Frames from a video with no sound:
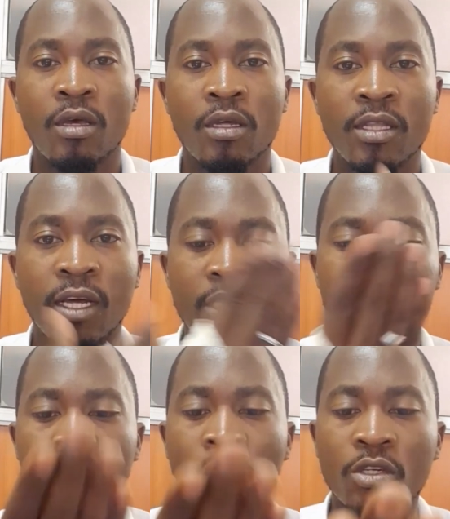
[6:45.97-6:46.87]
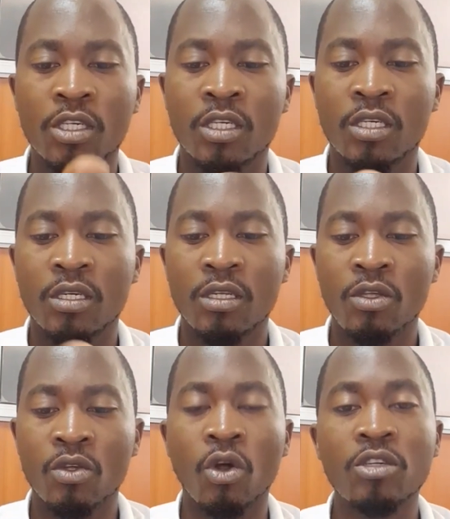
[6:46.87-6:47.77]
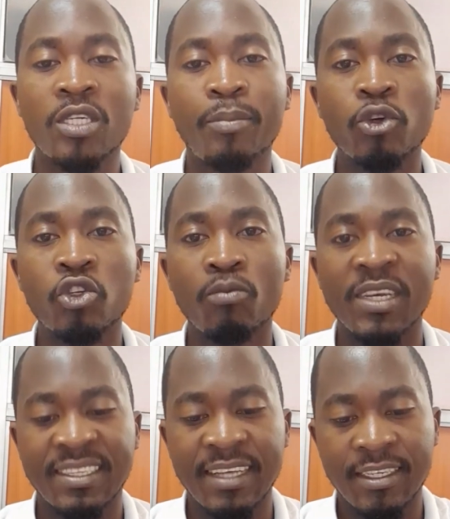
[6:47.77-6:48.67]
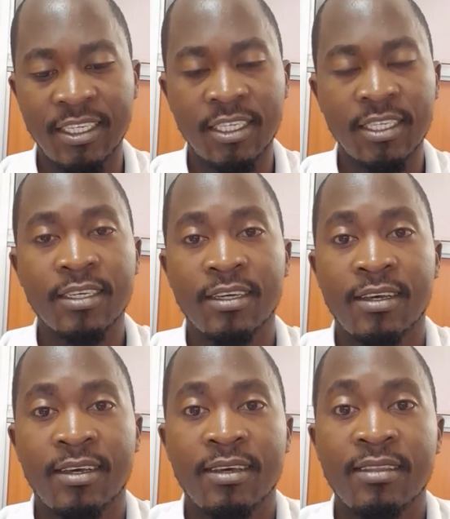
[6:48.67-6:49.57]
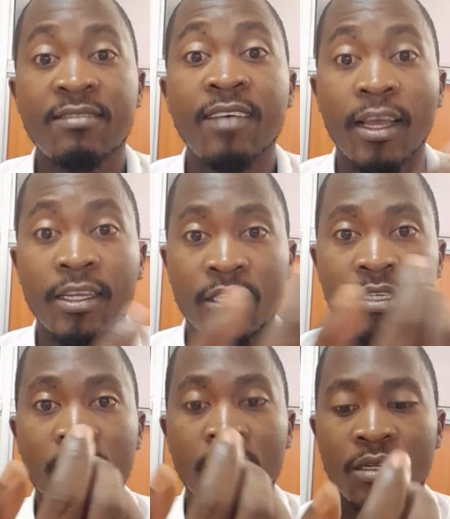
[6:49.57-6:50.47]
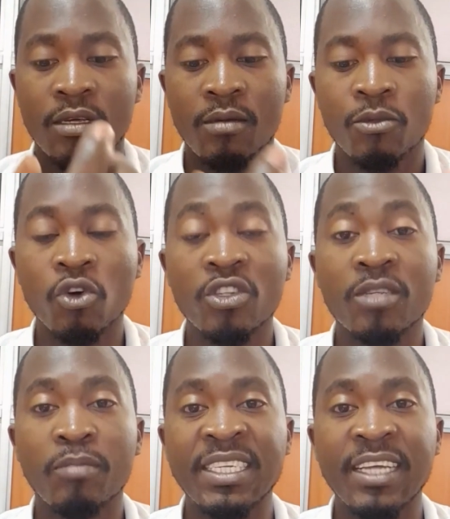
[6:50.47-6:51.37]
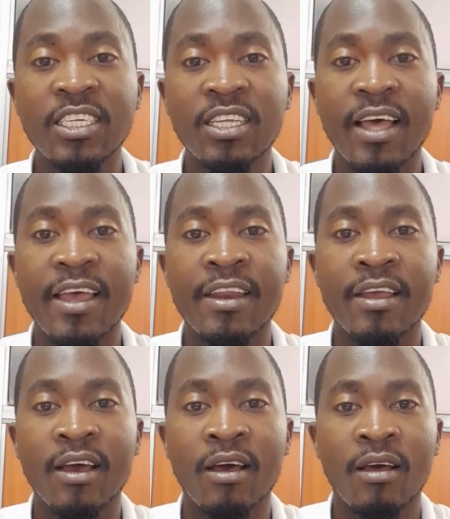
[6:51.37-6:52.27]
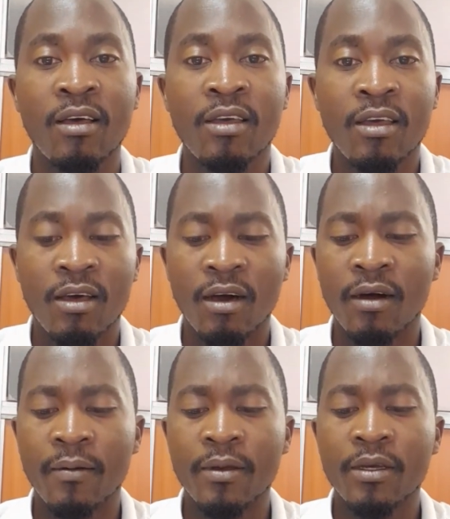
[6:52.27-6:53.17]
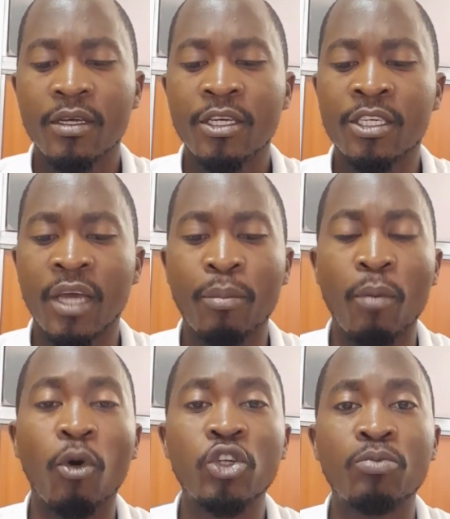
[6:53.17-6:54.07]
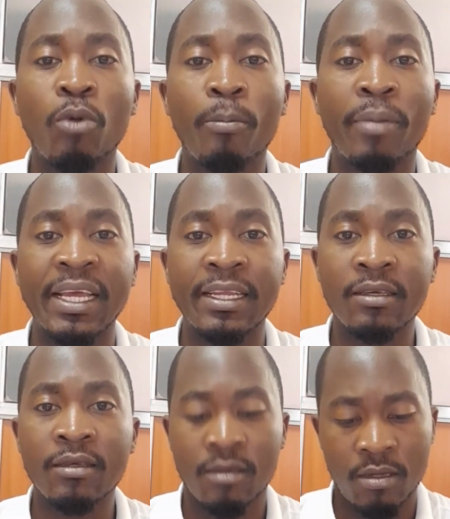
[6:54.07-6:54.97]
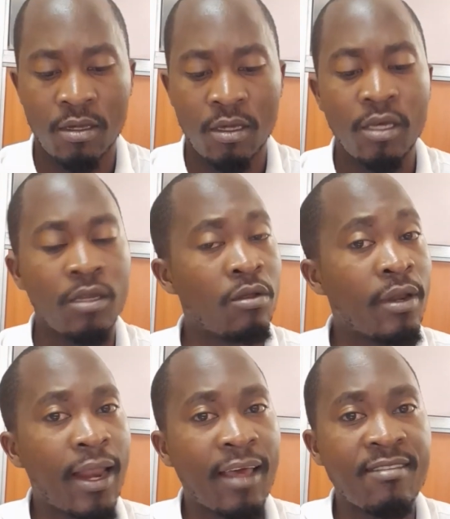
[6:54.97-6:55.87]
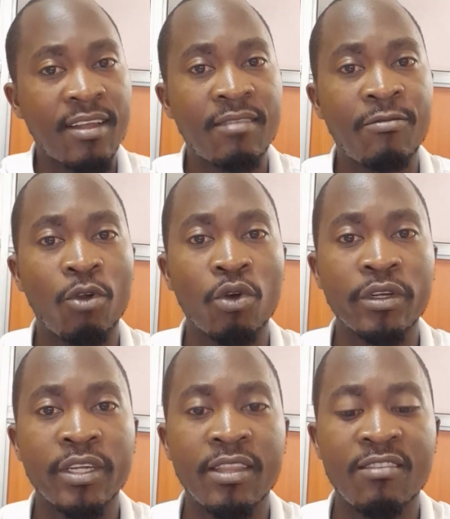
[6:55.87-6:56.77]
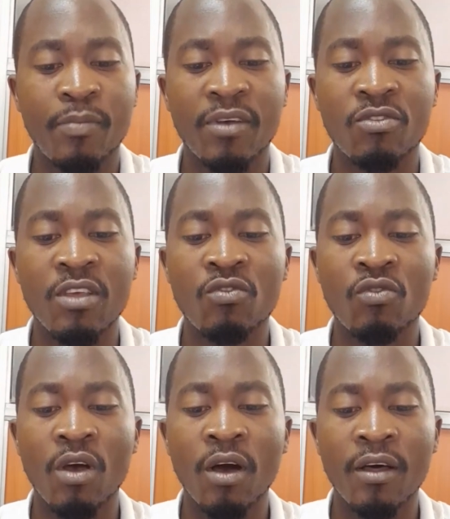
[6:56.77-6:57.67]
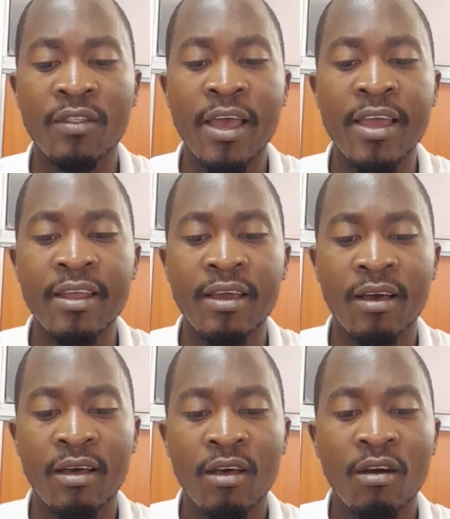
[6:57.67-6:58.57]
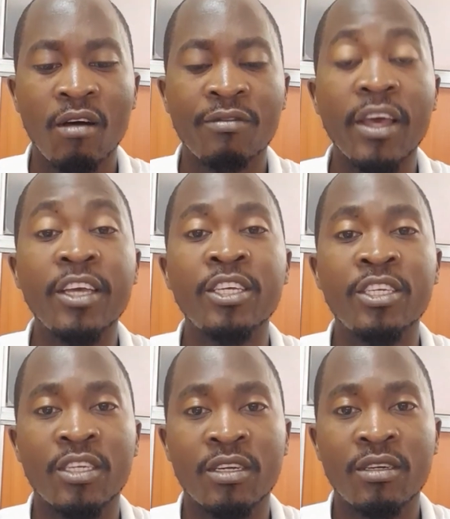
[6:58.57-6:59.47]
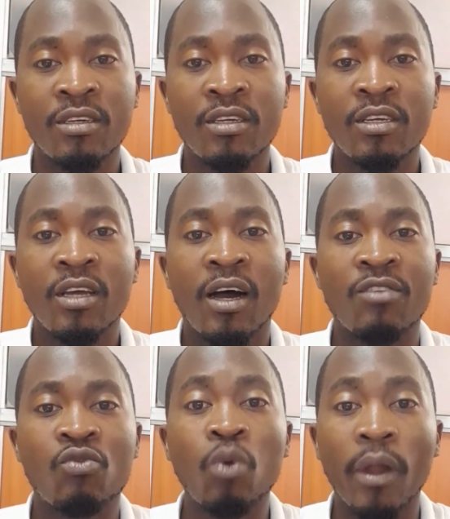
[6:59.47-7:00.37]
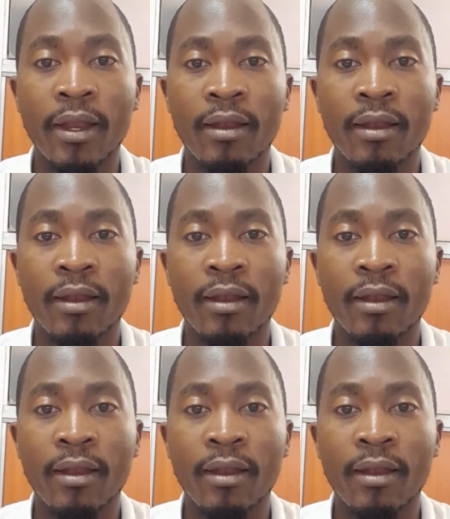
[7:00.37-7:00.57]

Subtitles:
That you're not supposed to massage the site, because massaging the area it can promote more bleeding, and you realize that the following day the area of the injury has swollen.